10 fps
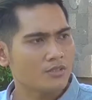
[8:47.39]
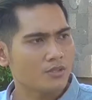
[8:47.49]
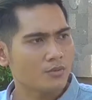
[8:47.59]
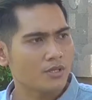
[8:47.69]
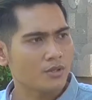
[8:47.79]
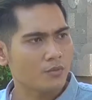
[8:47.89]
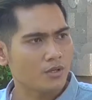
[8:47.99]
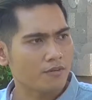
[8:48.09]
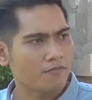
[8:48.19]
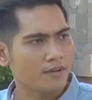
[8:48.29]
So we
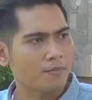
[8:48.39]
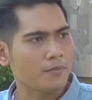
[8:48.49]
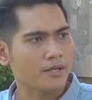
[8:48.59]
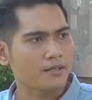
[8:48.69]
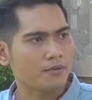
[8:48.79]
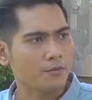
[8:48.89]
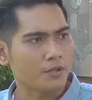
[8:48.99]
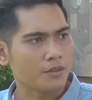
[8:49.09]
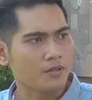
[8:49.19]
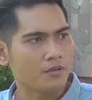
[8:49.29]
reflect back
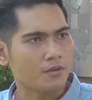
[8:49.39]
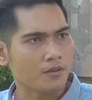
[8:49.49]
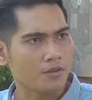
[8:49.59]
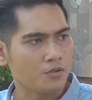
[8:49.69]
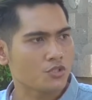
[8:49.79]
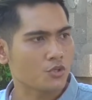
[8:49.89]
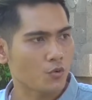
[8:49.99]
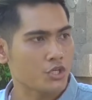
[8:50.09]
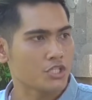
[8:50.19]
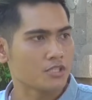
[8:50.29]
with those
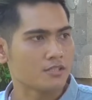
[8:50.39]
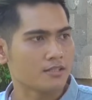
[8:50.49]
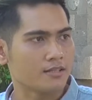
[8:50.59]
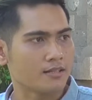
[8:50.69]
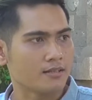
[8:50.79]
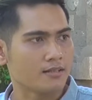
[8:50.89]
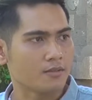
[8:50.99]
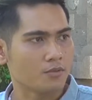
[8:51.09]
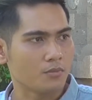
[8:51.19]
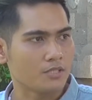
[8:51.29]
questions that
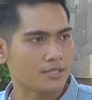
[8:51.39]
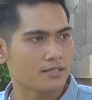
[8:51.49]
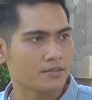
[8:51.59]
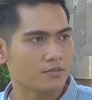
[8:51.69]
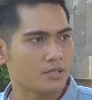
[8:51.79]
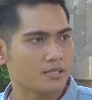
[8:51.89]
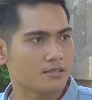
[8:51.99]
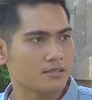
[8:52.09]
will be sending to us.